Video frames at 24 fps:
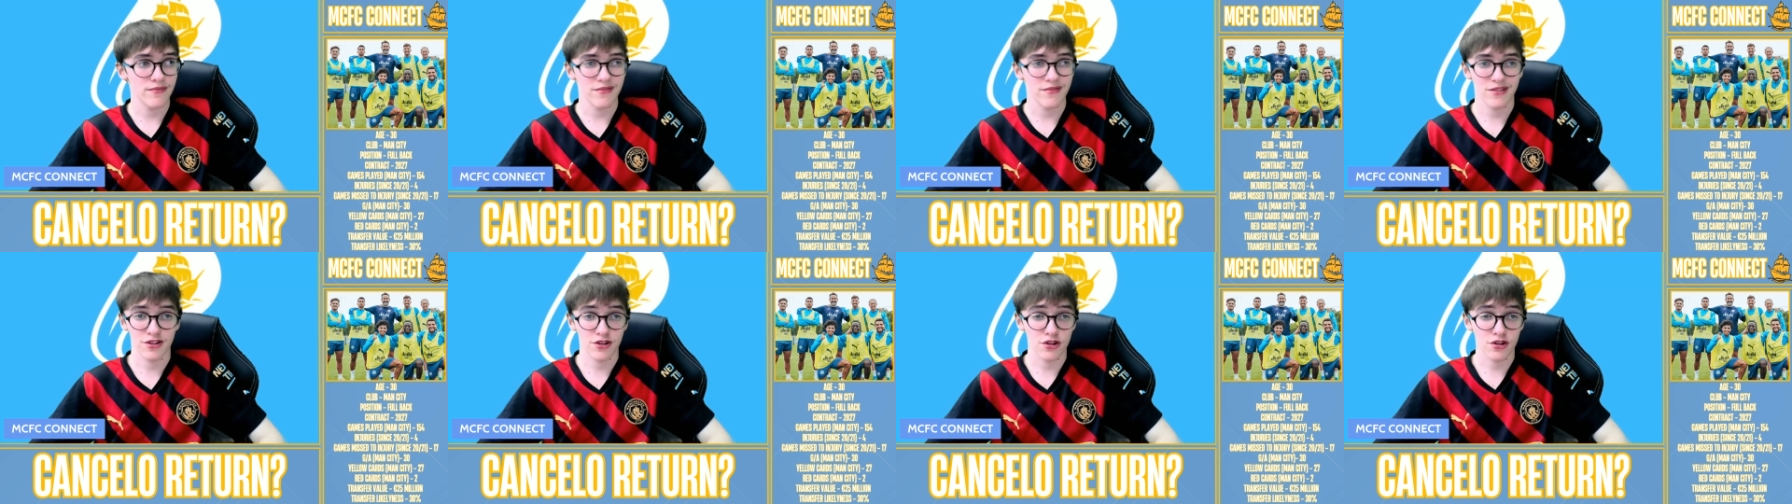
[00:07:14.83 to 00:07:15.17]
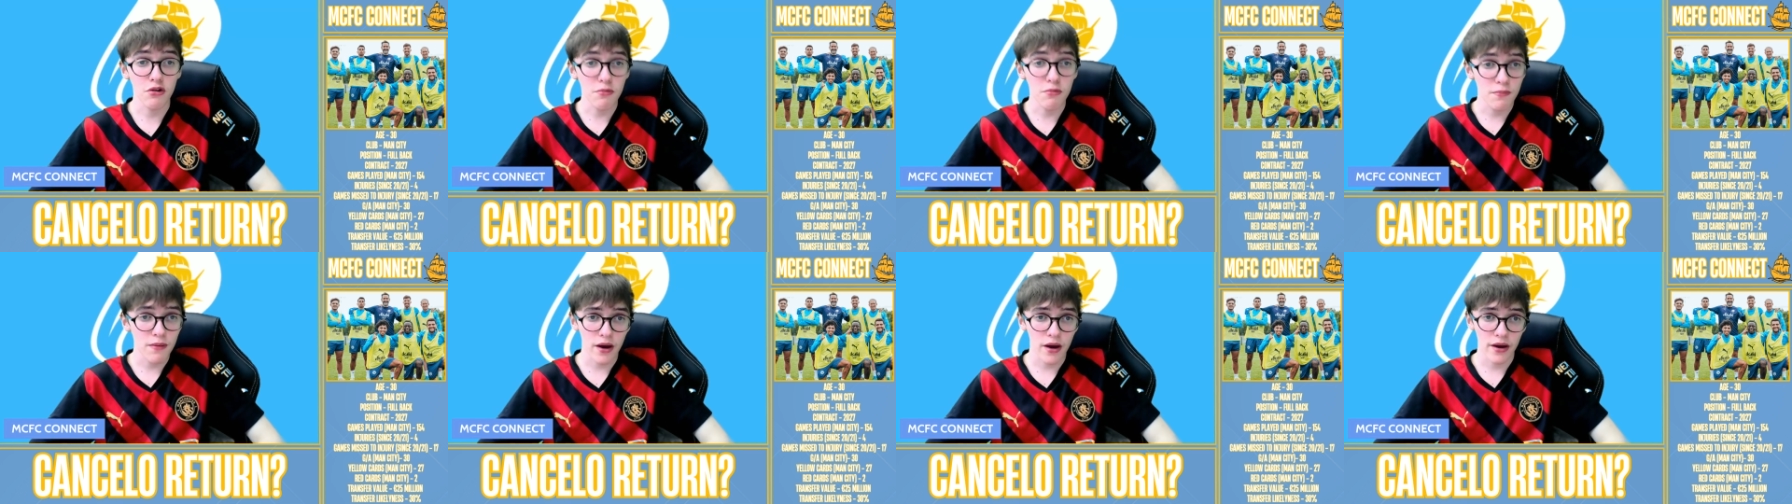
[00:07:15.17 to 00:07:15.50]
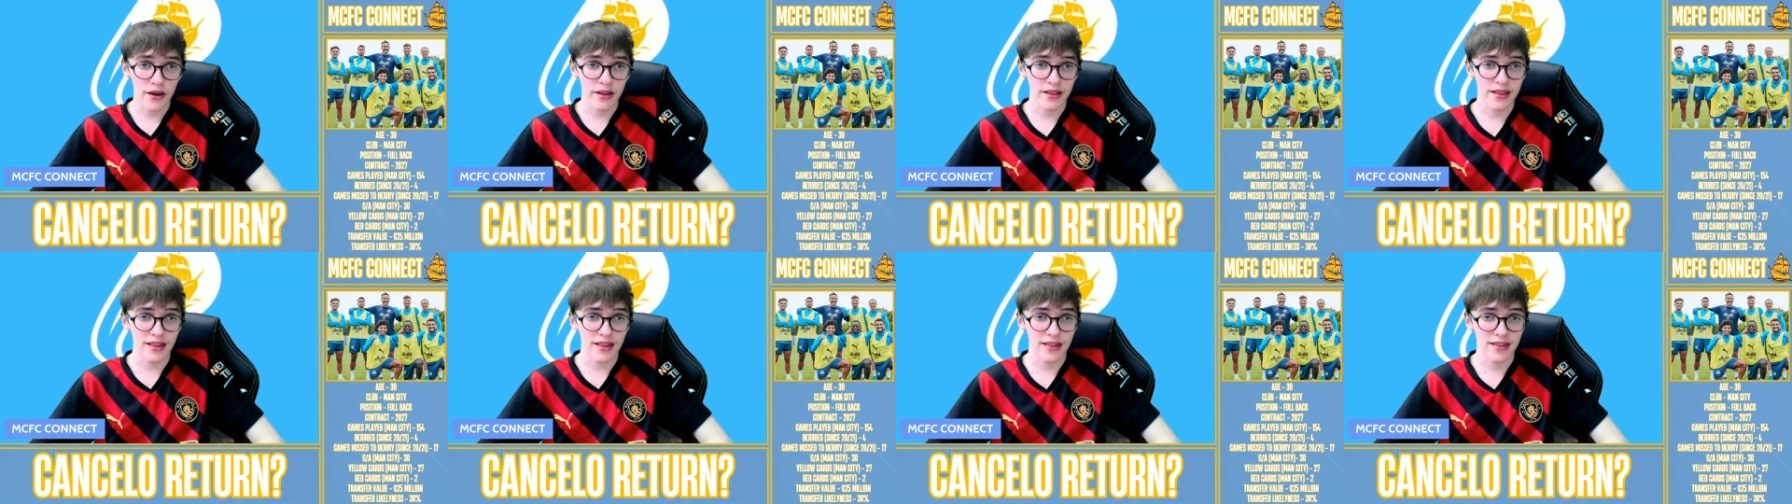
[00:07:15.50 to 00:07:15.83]
super
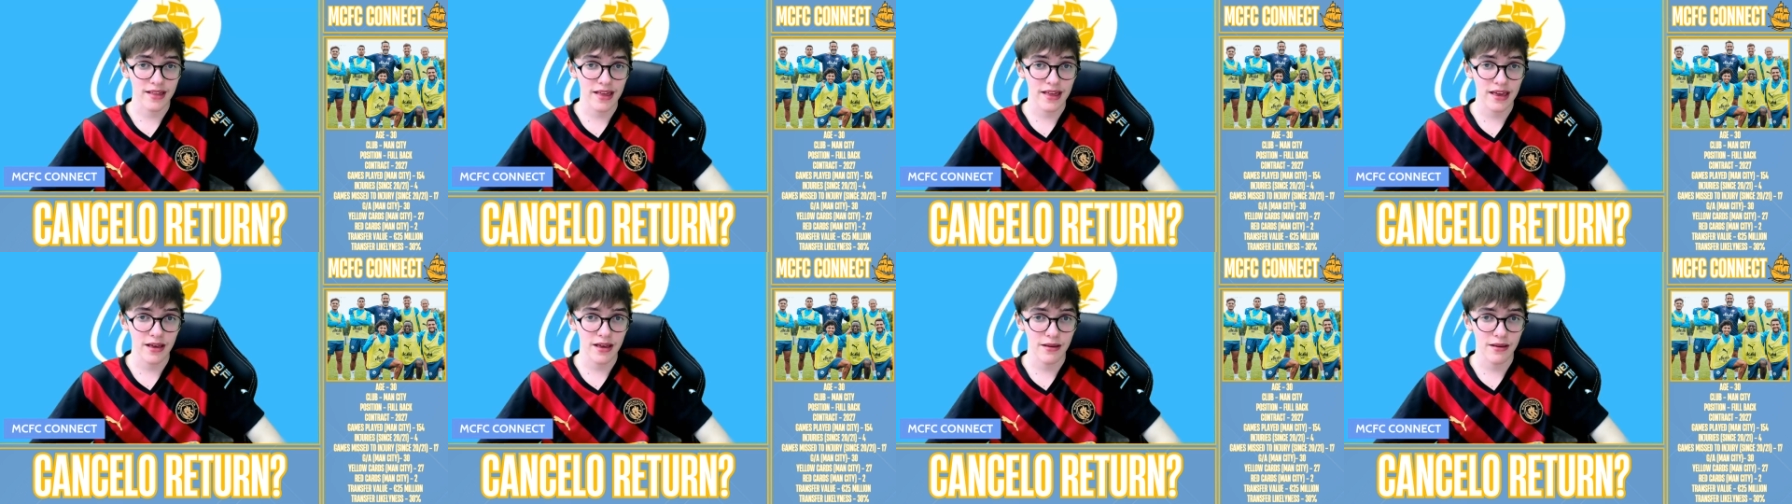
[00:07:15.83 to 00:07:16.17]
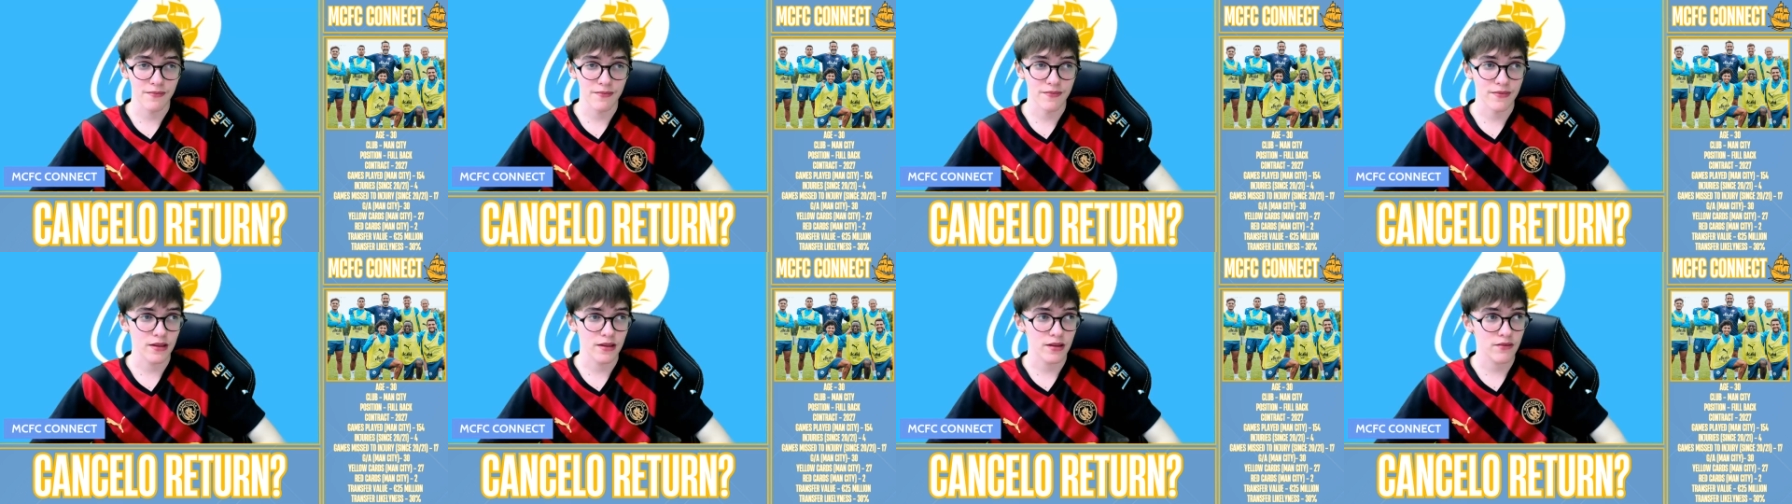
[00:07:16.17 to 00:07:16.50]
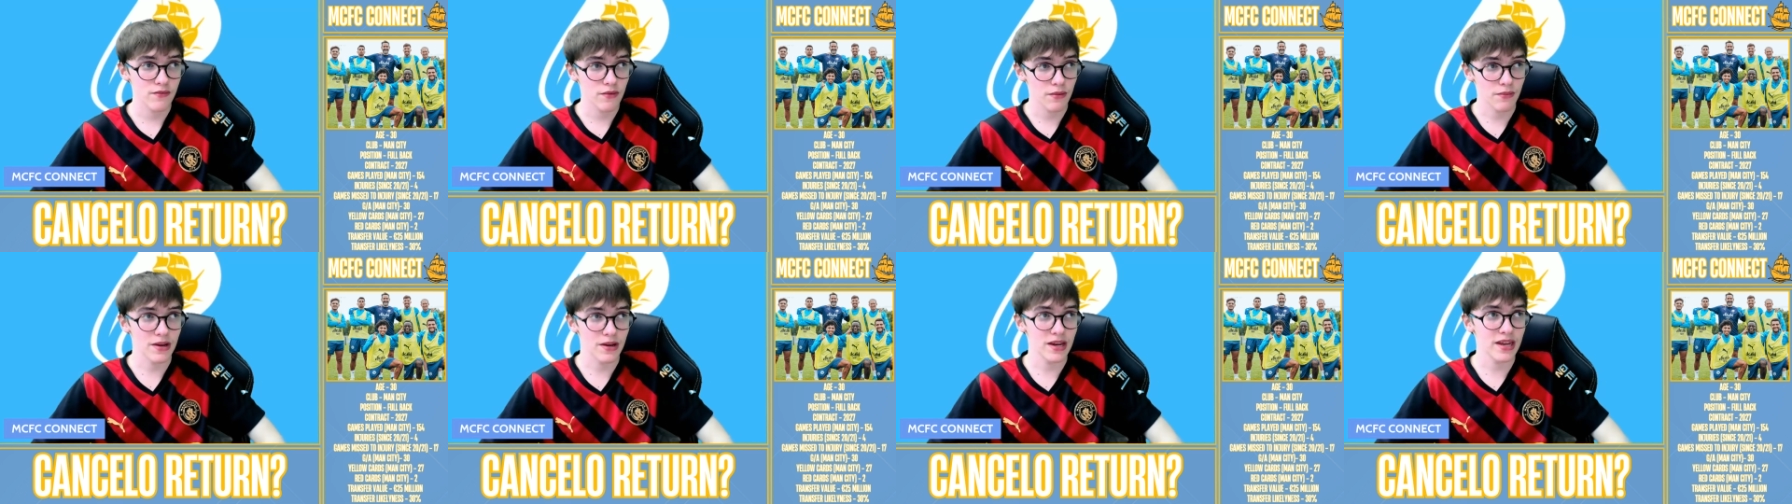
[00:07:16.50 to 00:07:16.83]
in this team
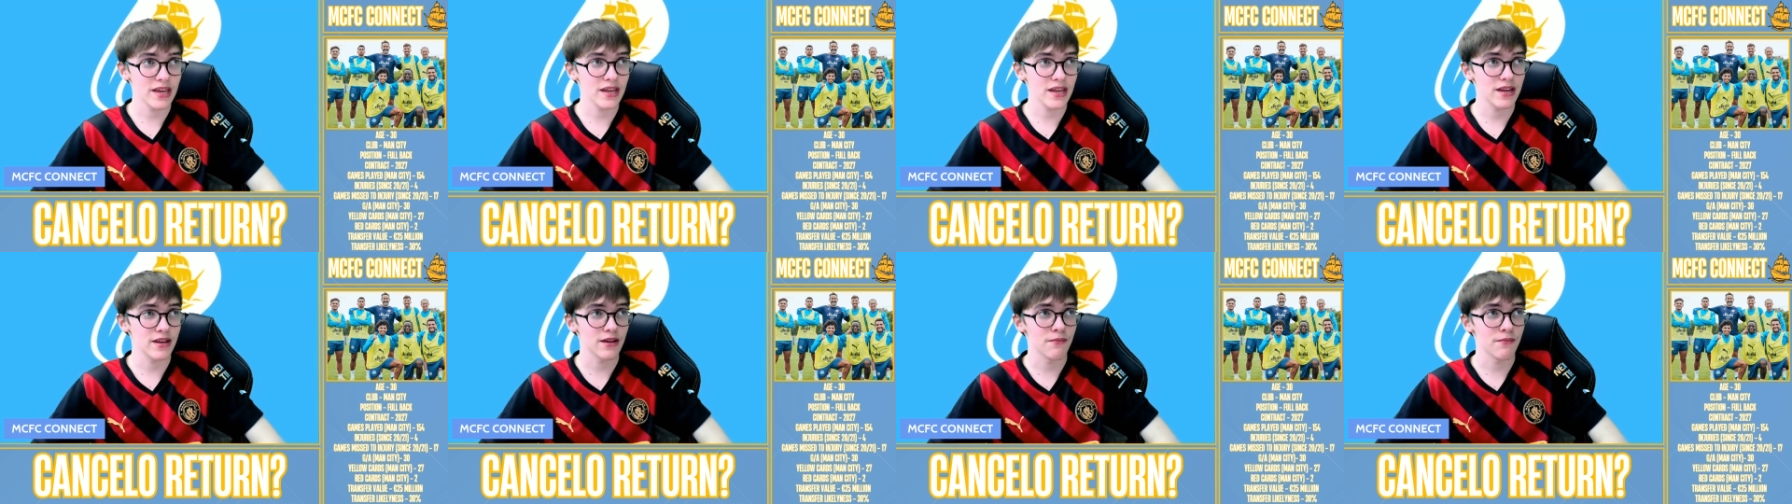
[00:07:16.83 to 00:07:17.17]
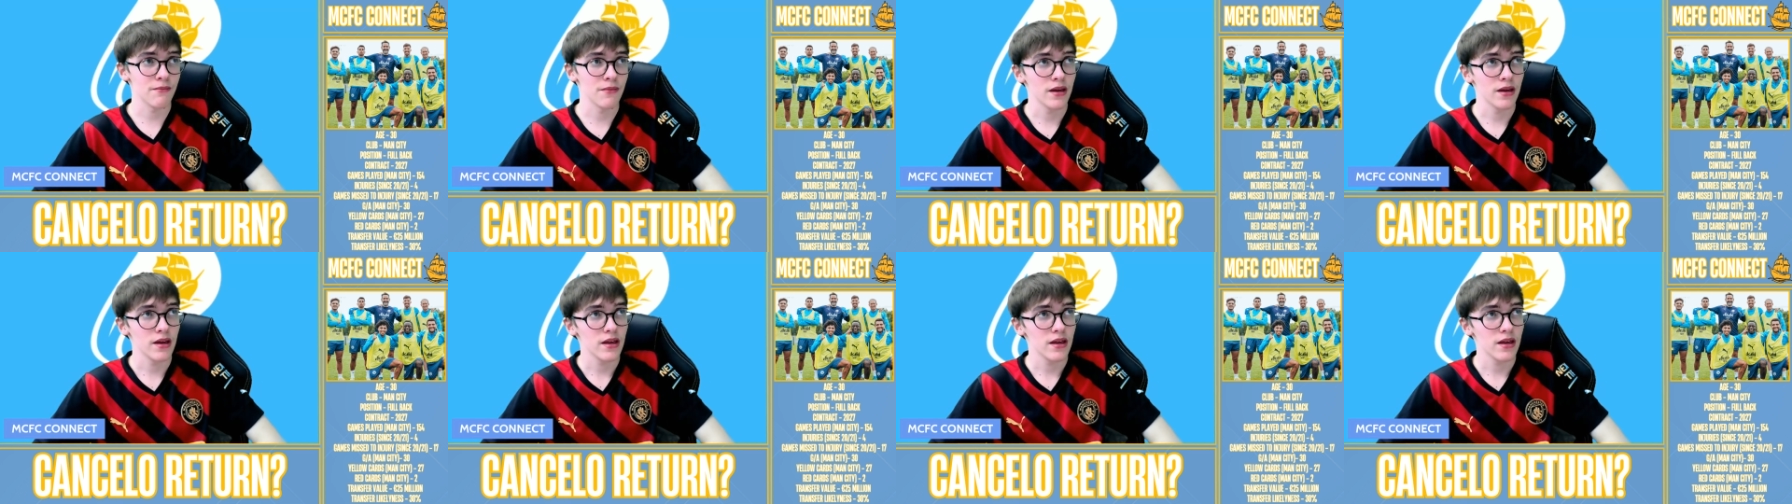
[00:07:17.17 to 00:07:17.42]
when we need him.